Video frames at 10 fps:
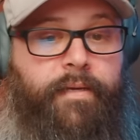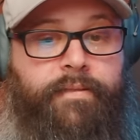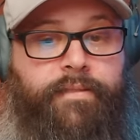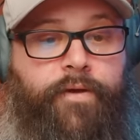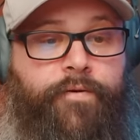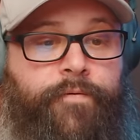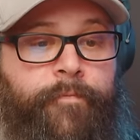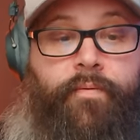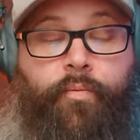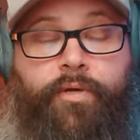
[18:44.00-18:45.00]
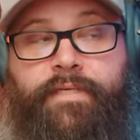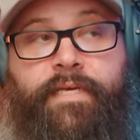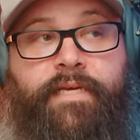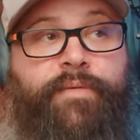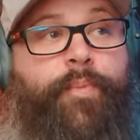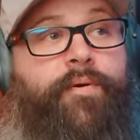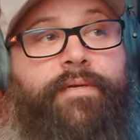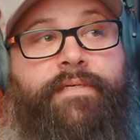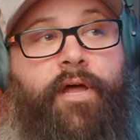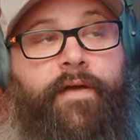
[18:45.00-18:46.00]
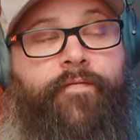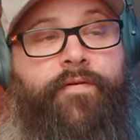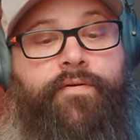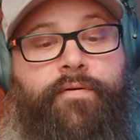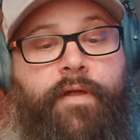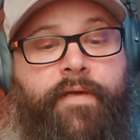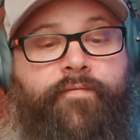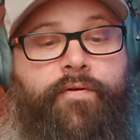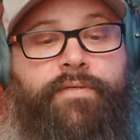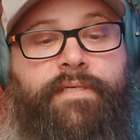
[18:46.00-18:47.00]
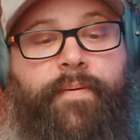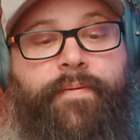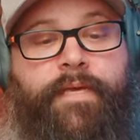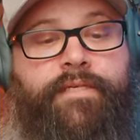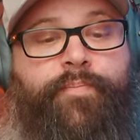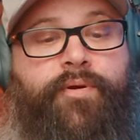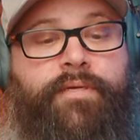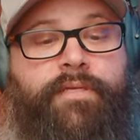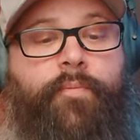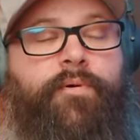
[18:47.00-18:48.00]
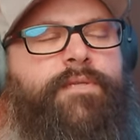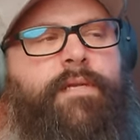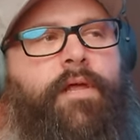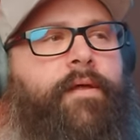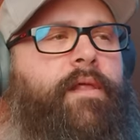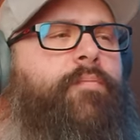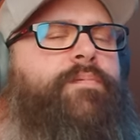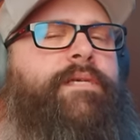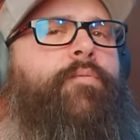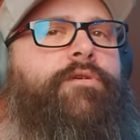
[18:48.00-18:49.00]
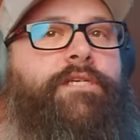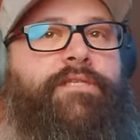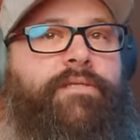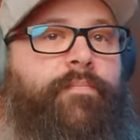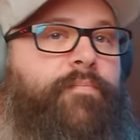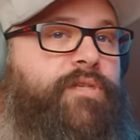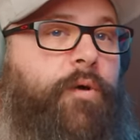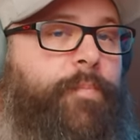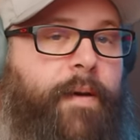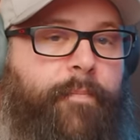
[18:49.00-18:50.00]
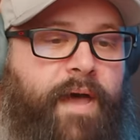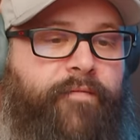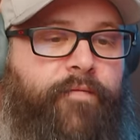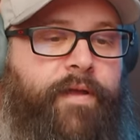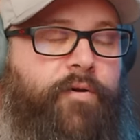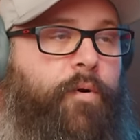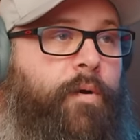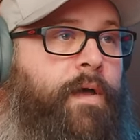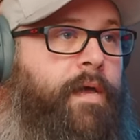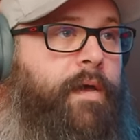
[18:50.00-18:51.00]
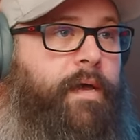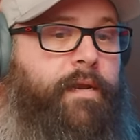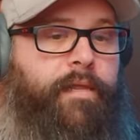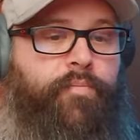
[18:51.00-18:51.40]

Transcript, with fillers: So, what's the experience like for you? Like, if you could sum up the experience, like, what was it like? Like, say, watching Top Gun Maverick or another